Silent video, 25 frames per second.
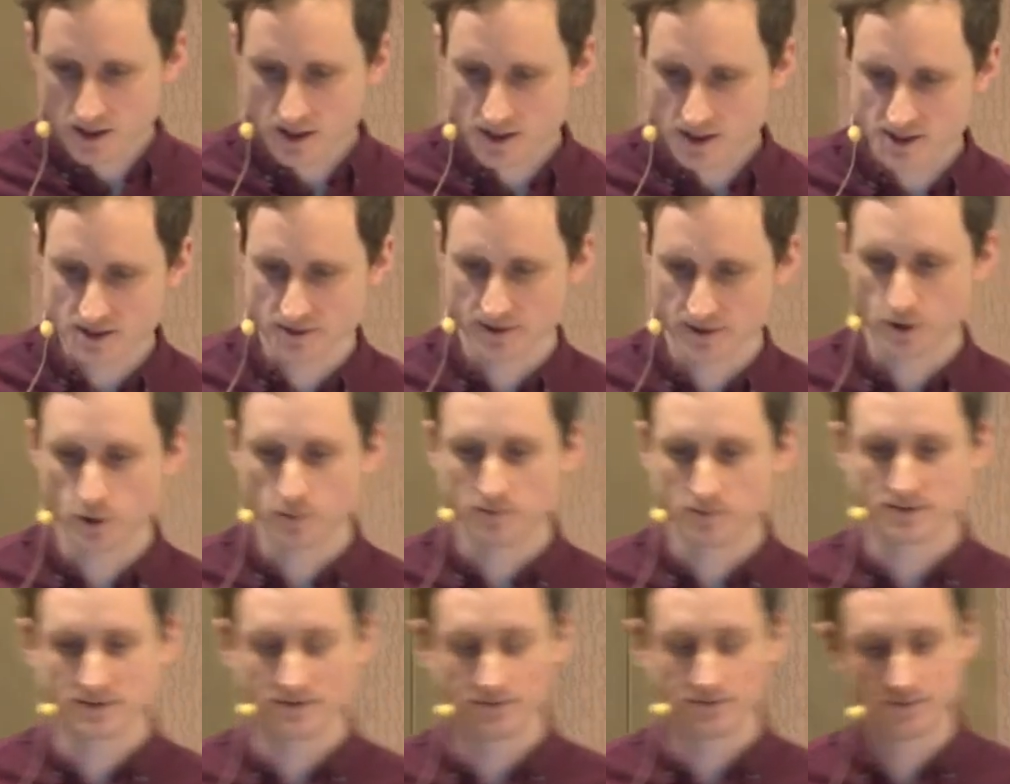So it
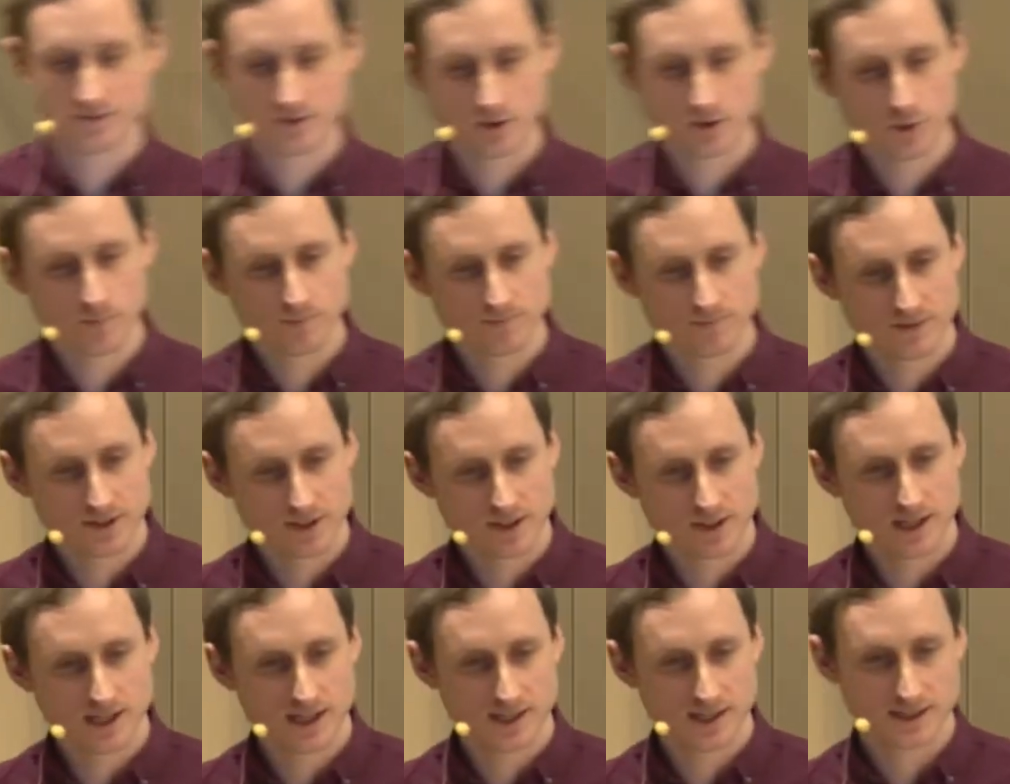opens up
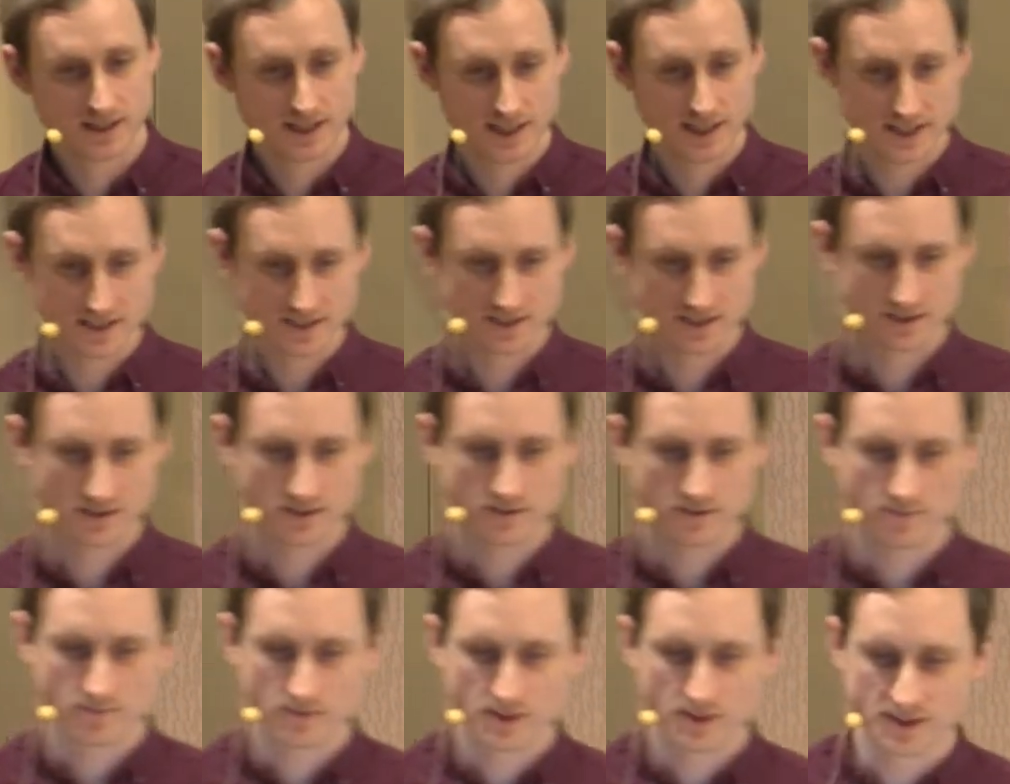the collection
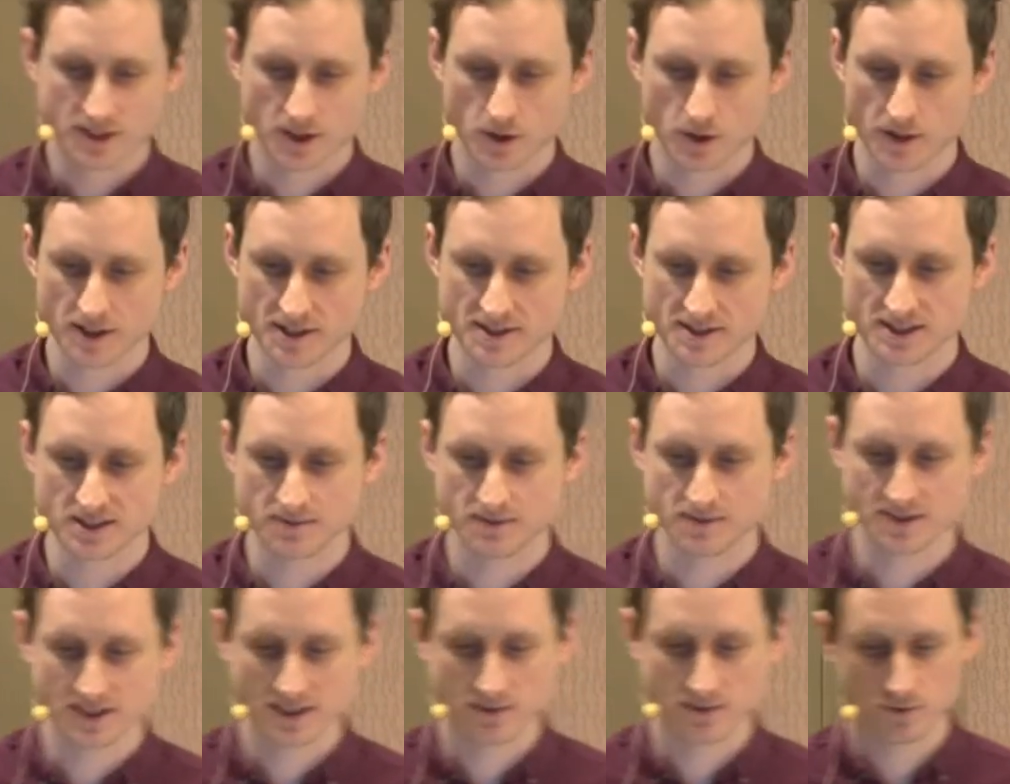to questions the
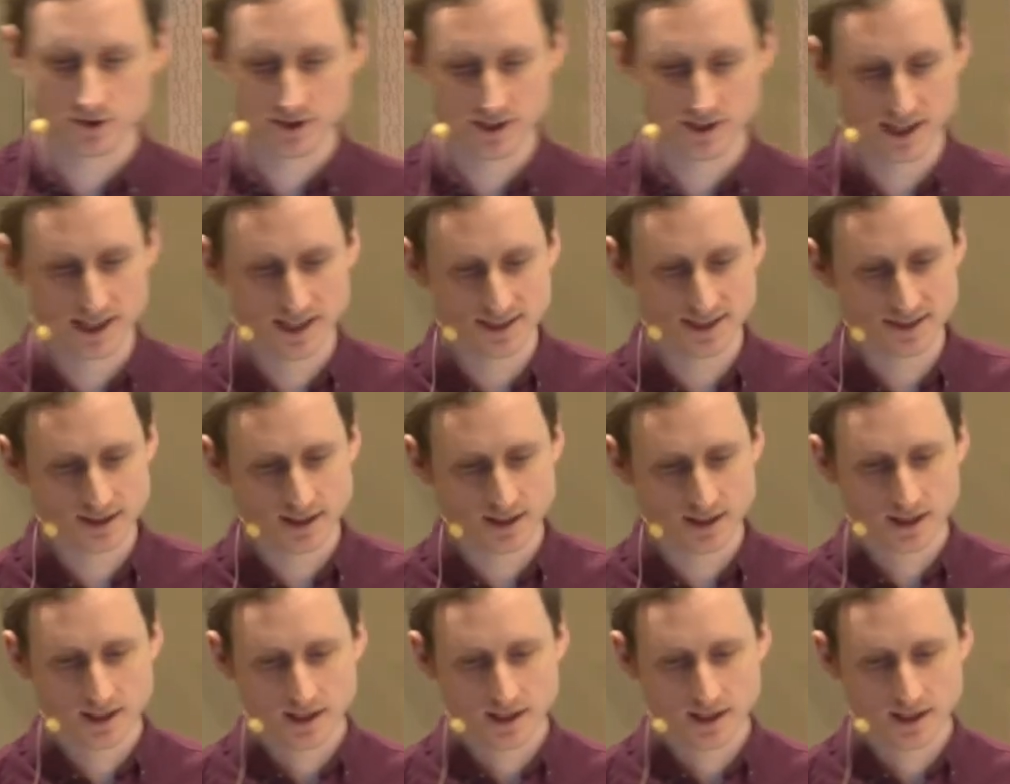museum wouldn't ask,